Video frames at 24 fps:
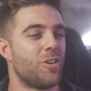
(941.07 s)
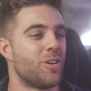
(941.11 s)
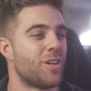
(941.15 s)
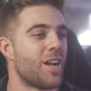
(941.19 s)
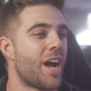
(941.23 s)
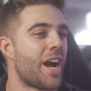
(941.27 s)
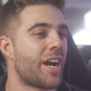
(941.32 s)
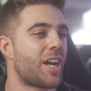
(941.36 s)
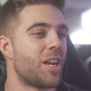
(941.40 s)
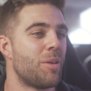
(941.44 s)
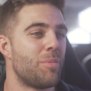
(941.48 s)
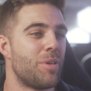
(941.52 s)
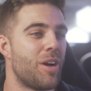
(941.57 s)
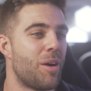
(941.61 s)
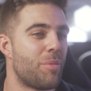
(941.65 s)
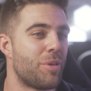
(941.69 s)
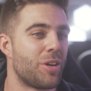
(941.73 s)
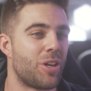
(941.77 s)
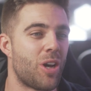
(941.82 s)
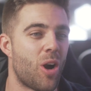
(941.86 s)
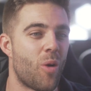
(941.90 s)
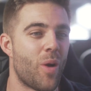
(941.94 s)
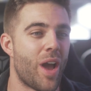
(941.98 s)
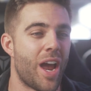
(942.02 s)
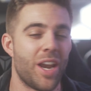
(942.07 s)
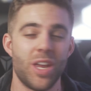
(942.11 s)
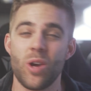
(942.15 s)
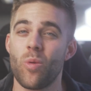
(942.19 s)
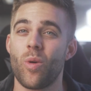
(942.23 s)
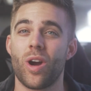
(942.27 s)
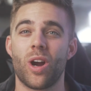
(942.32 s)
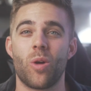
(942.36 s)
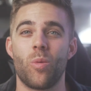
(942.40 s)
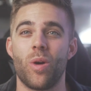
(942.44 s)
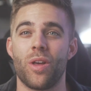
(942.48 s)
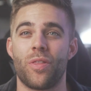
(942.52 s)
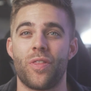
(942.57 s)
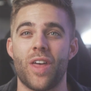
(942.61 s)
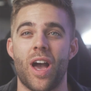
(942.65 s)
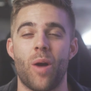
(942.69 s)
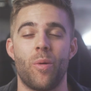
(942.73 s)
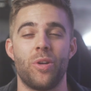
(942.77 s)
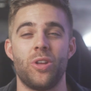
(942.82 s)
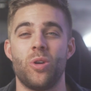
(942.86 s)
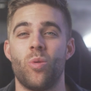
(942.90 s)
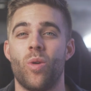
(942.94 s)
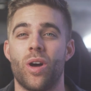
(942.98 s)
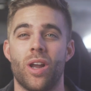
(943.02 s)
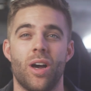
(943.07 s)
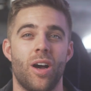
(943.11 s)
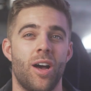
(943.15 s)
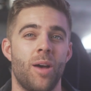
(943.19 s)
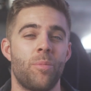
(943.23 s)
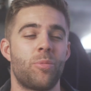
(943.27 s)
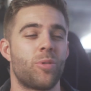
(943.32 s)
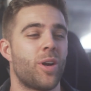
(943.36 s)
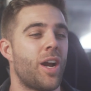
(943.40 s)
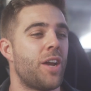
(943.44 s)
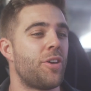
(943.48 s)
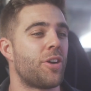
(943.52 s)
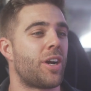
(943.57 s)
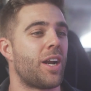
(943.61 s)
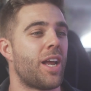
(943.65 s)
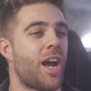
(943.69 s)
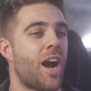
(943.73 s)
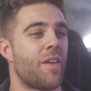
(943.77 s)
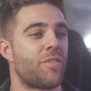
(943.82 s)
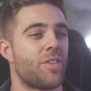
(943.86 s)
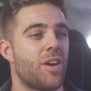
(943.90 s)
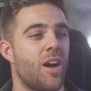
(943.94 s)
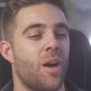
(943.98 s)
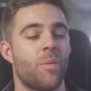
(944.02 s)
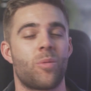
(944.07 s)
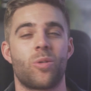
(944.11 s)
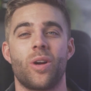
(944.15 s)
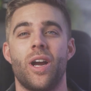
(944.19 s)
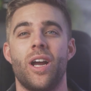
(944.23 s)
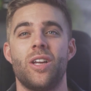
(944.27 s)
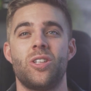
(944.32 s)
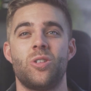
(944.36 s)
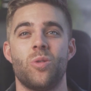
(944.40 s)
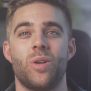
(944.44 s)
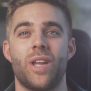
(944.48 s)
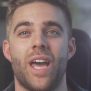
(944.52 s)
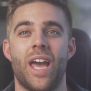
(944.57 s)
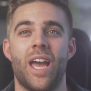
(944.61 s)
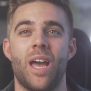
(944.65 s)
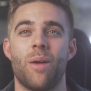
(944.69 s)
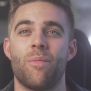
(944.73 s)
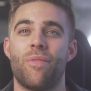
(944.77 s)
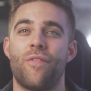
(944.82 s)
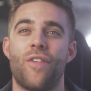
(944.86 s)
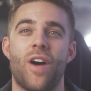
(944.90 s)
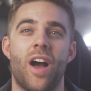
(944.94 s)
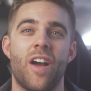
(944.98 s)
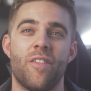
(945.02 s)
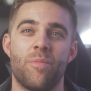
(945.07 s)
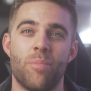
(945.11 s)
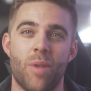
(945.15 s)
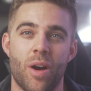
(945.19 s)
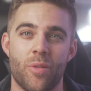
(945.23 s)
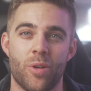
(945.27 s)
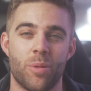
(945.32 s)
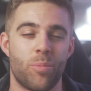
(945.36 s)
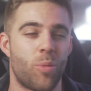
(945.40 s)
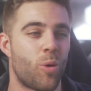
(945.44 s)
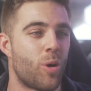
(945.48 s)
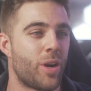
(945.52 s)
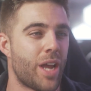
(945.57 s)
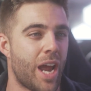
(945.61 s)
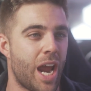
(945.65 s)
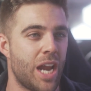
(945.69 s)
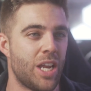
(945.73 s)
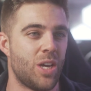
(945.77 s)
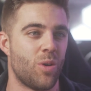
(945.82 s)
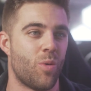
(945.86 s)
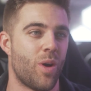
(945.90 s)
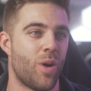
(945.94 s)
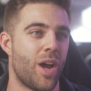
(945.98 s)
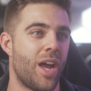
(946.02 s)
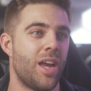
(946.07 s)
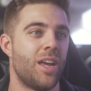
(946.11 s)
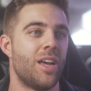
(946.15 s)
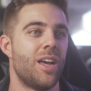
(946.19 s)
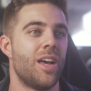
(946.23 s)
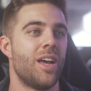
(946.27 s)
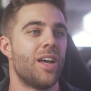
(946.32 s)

You're not going to be able to go anywhere with that. When you want to upgrade, you're going to have to upgrade to an AM5 motherboard anyway.